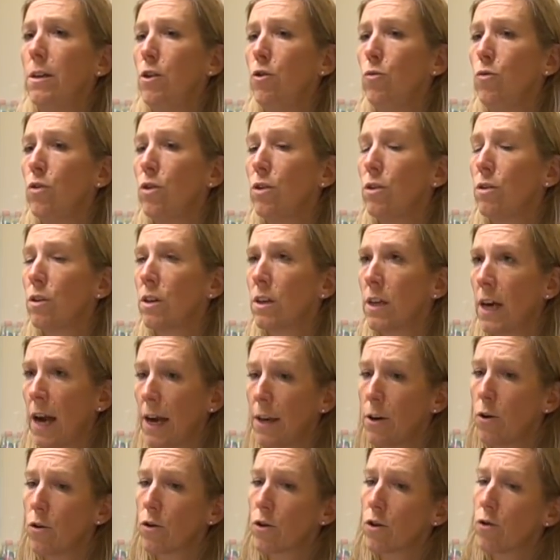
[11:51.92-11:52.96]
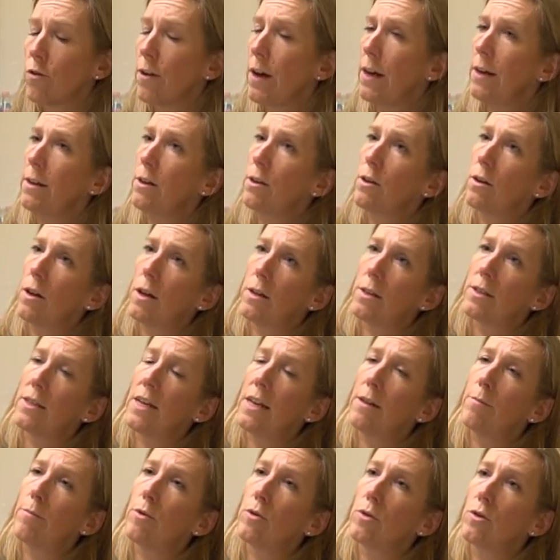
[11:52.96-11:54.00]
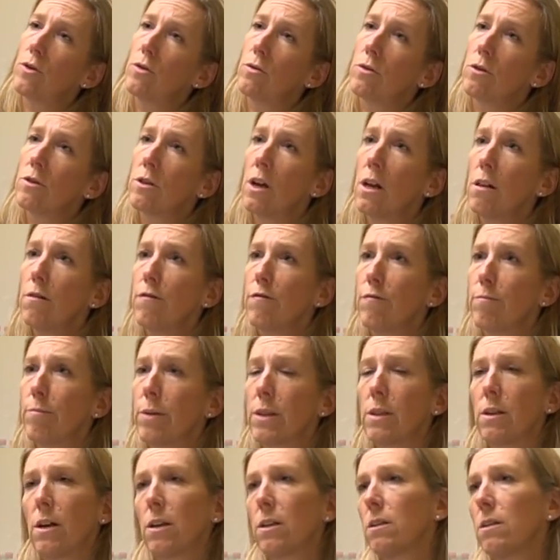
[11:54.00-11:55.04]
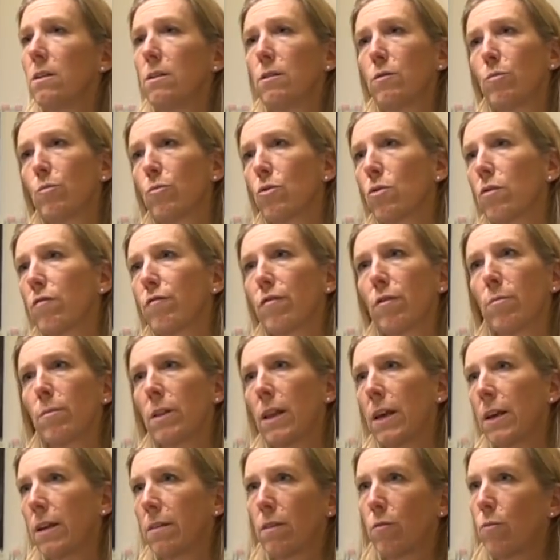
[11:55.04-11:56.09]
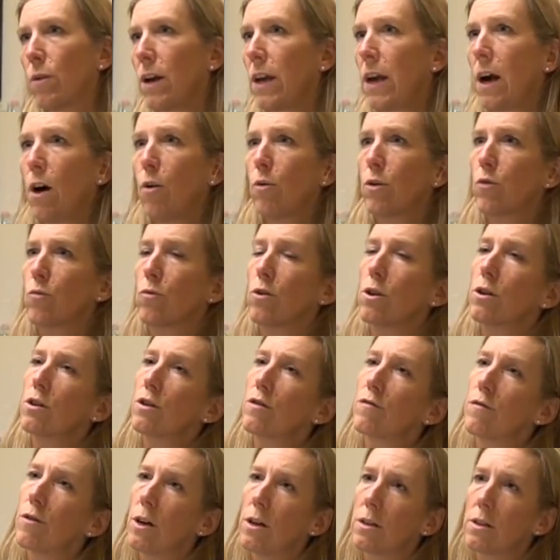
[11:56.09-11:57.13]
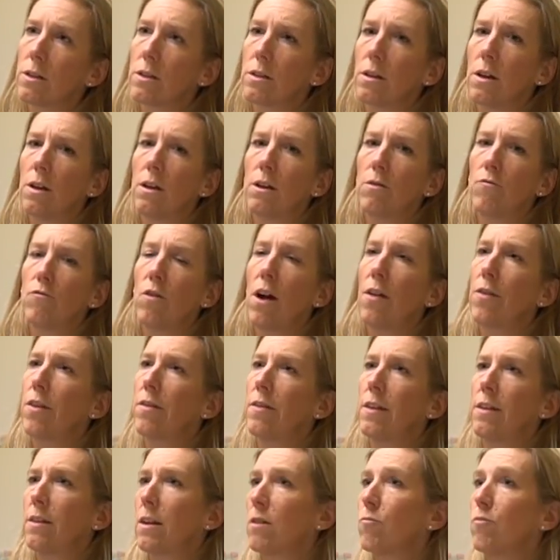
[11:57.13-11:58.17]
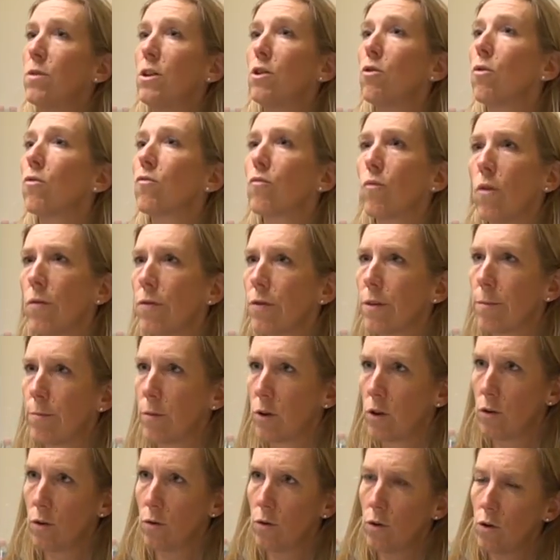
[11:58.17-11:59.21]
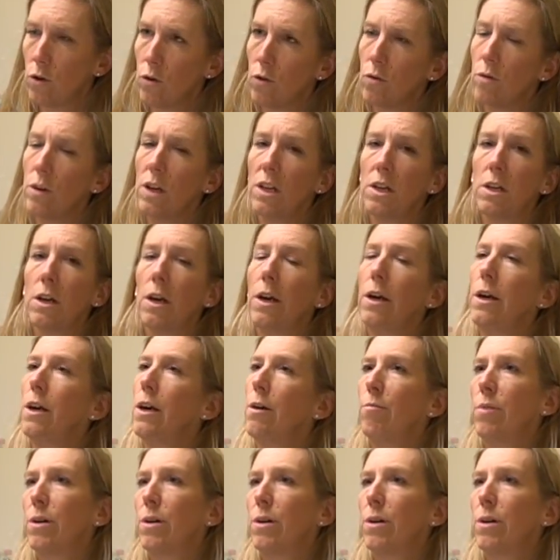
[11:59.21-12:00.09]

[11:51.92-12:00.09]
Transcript: You cannot create a sandbox yourself, but that is more from like the way how it works for us, rather than that we don't want them to do it.